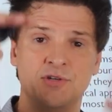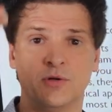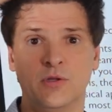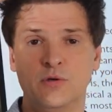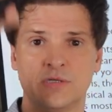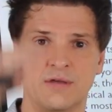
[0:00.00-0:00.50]
you're
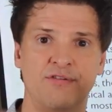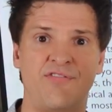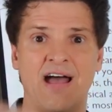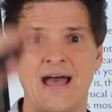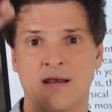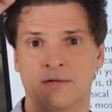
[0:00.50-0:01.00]
losing
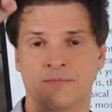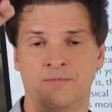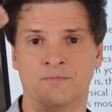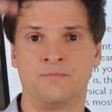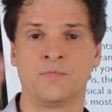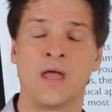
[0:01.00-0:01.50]
fat.
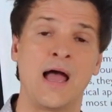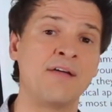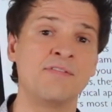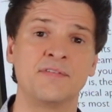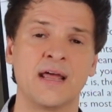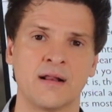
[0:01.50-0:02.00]
I
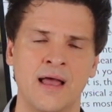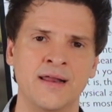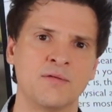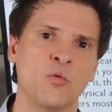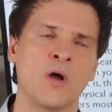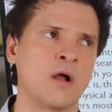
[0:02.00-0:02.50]
had
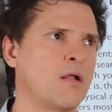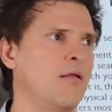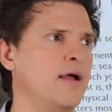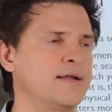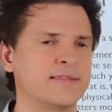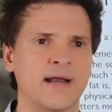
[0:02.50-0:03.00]
a
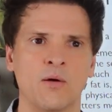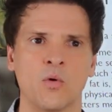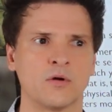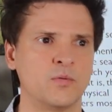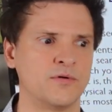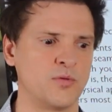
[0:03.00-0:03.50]
client that I
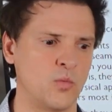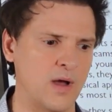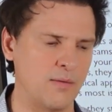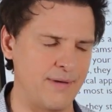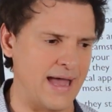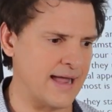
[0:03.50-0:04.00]
worked with a
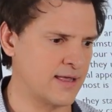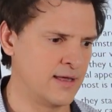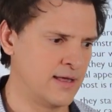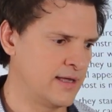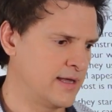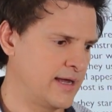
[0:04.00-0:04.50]
while back,
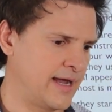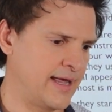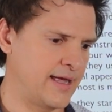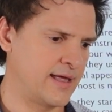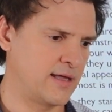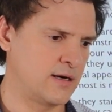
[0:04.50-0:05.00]

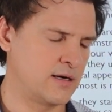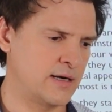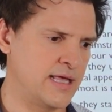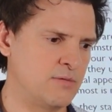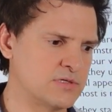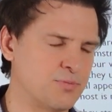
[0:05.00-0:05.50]
and
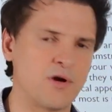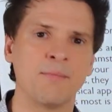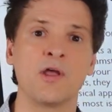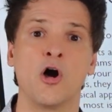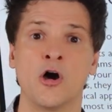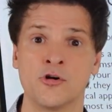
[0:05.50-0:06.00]
he was
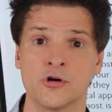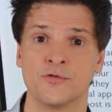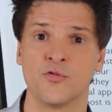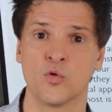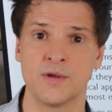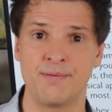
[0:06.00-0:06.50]
probably
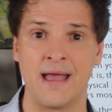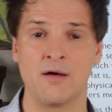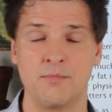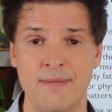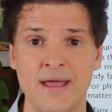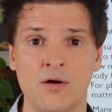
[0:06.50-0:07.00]
140
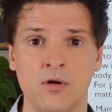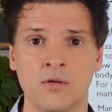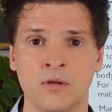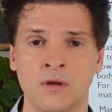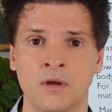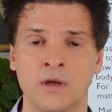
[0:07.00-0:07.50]
pound
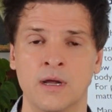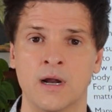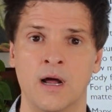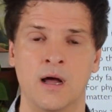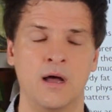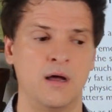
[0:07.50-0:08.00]
male.
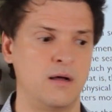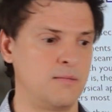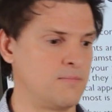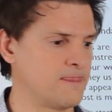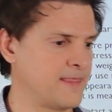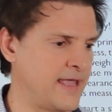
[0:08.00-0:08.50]

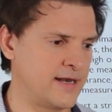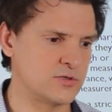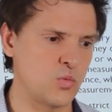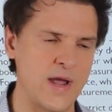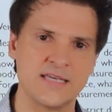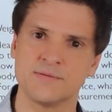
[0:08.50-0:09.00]
And
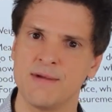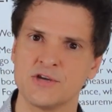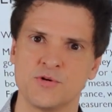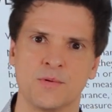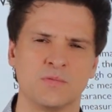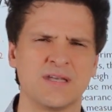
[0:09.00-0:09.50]
his waist
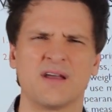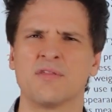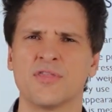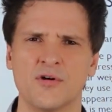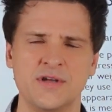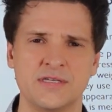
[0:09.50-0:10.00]
measurement was like a
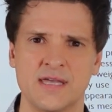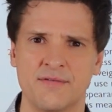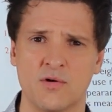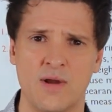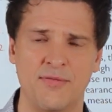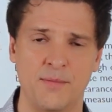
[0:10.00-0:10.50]

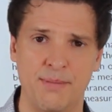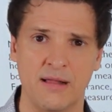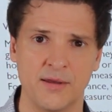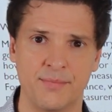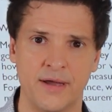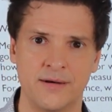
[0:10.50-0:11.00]
37 around the
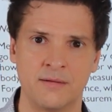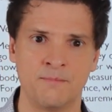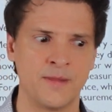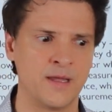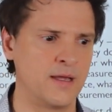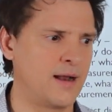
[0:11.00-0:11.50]
belly button.
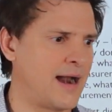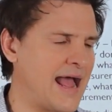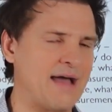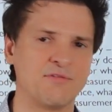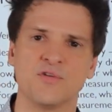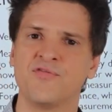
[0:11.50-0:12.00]

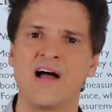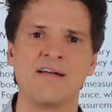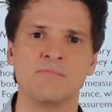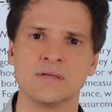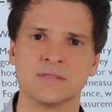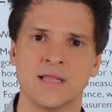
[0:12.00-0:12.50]
After 5
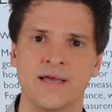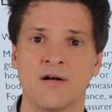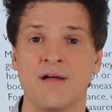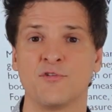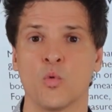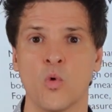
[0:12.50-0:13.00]
months later,
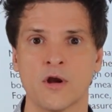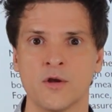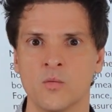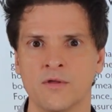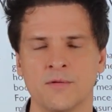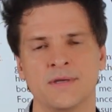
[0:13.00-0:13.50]
after working
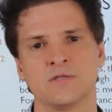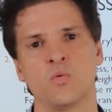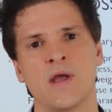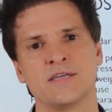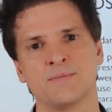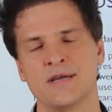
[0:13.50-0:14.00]
with him, his
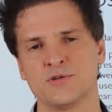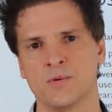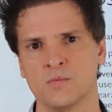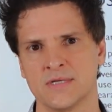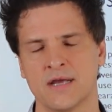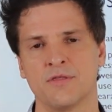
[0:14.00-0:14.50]
waist measurement
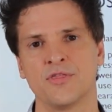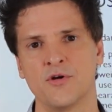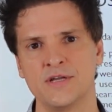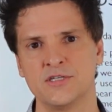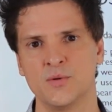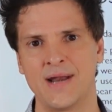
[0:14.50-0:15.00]
was like a
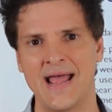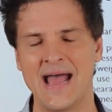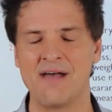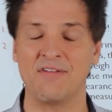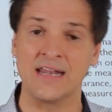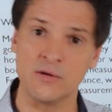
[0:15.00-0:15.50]
32 and a
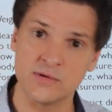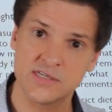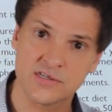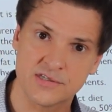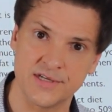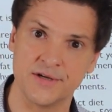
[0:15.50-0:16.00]
half, and he was
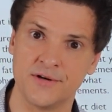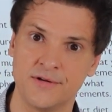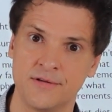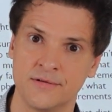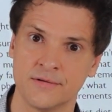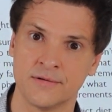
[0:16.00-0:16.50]

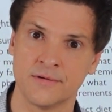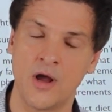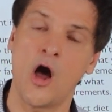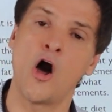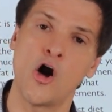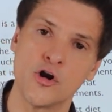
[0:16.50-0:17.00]
still
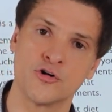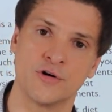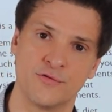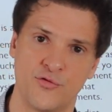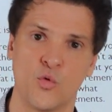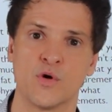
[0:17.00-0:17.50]

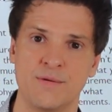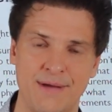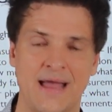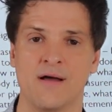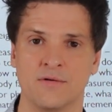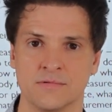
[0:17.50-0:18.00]
140
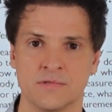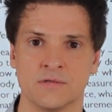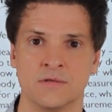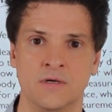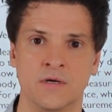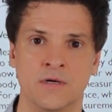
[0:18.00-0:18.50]
pounds.
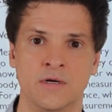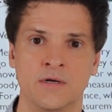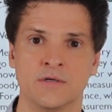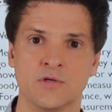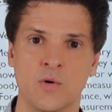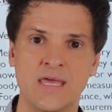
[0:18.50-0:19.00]

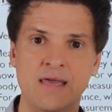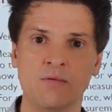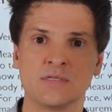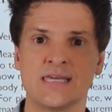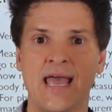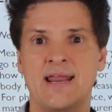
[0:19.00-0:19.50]
So he
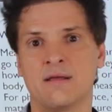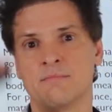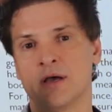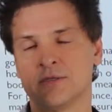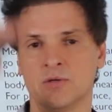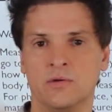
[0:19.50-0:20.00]
was gaining
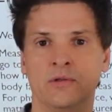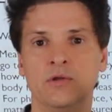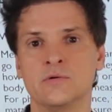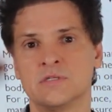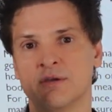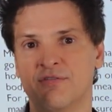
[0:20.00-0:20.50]
muscle and
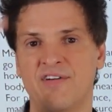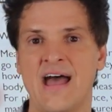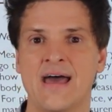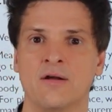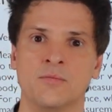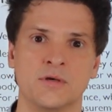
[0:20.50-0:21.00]
losing
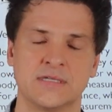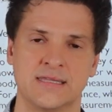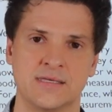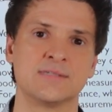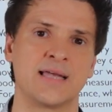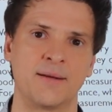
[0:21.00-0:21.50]
fat almost at
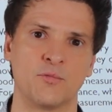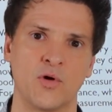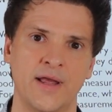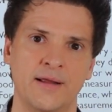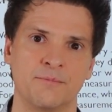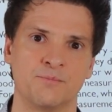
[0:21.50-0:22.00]
the same
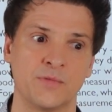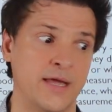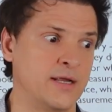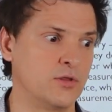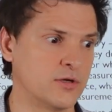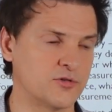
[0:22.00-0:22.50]
rate. And
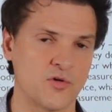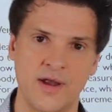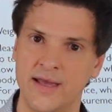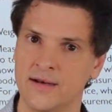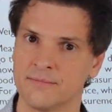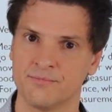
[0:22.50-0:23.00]
he looked
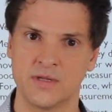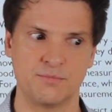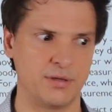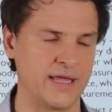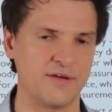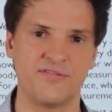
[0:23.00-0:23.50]
great
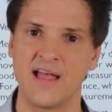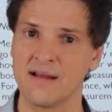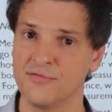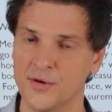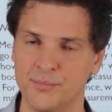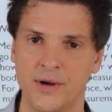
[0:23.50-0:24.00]
playing flag
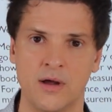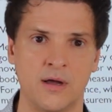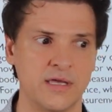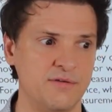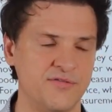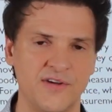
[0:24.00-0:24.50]
football.
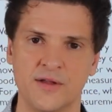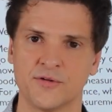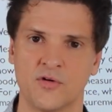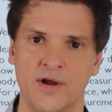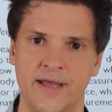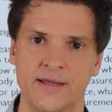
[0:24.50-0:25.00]
He felt
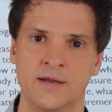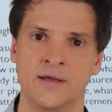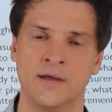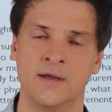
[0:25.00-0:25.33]
great.